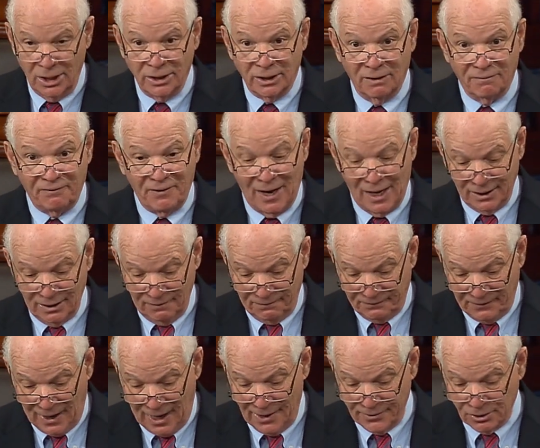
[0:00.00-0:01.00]
The Founding
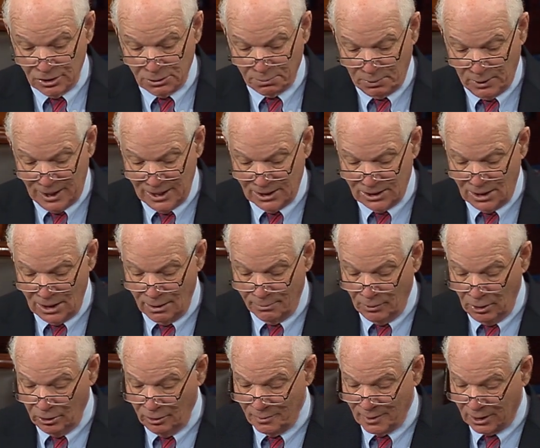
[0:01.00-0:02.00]
Fathers placed the
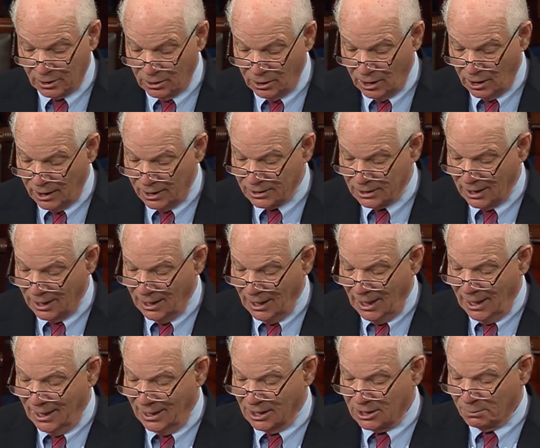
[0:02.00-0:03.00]
Emolument Clause,
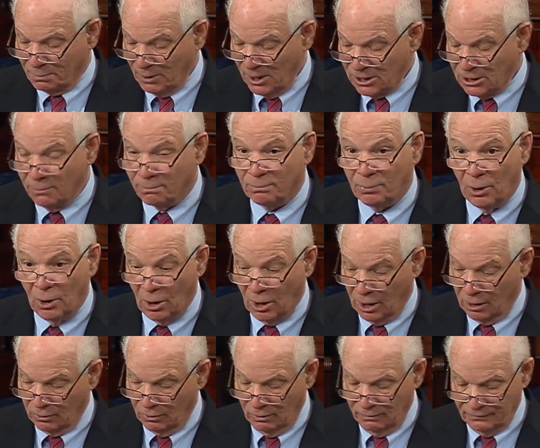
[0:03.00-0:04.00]
an explicit
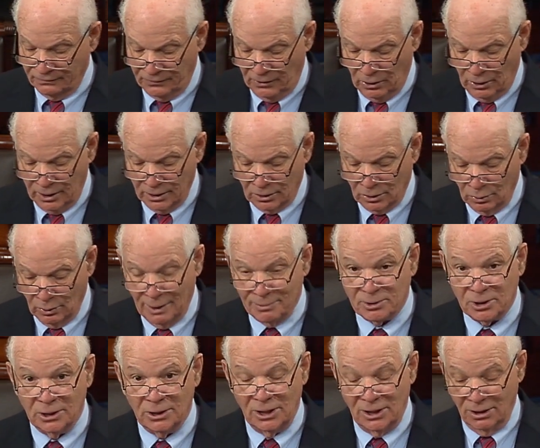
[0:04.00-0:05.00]
bar on foreign
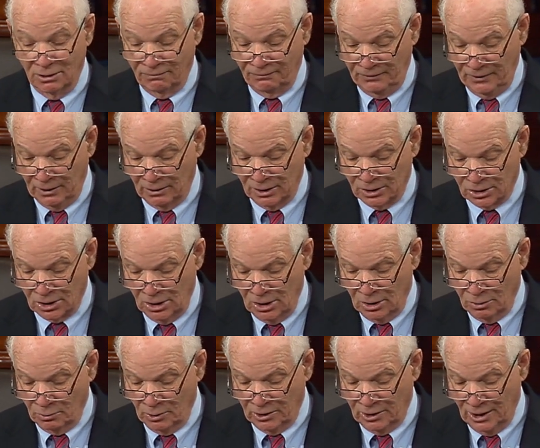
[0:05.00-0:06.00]
corruption and interference,
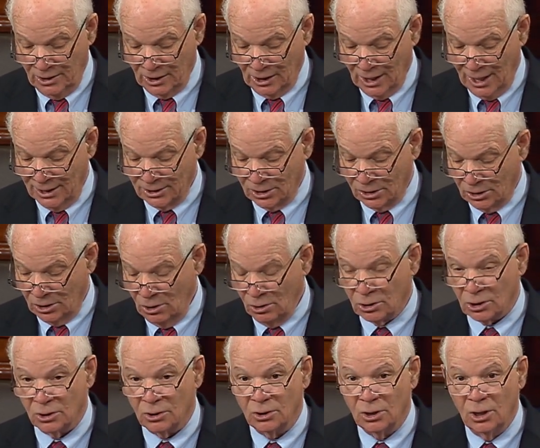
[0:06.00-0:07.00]
within the
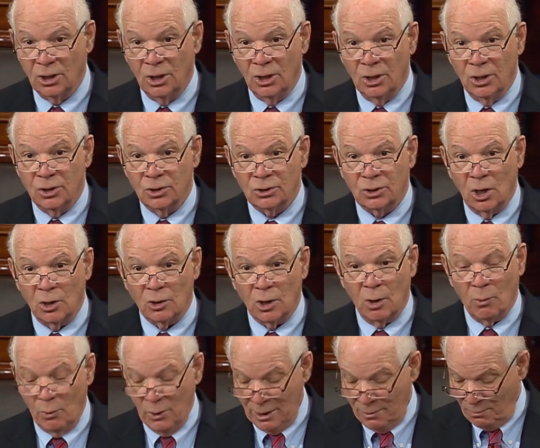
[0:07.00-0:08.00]
Constitution so
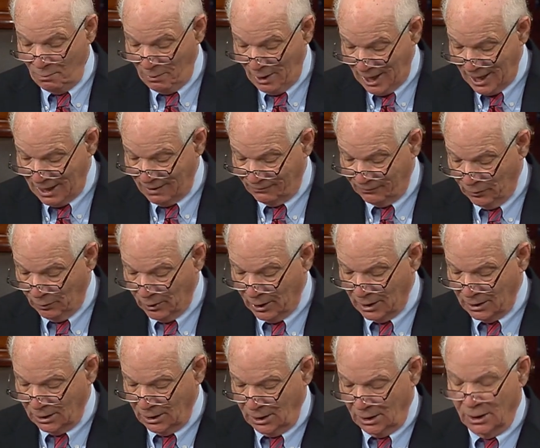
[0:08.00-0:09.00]
that we may
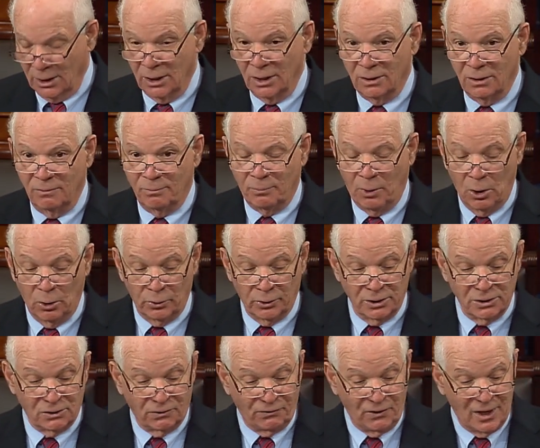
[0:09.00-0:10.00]
avoid
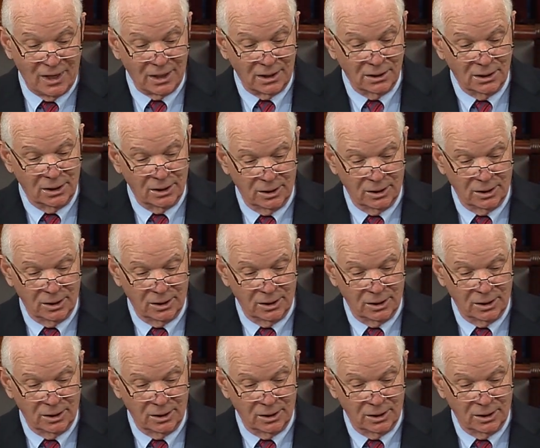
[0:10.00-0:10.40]
Poland's fate.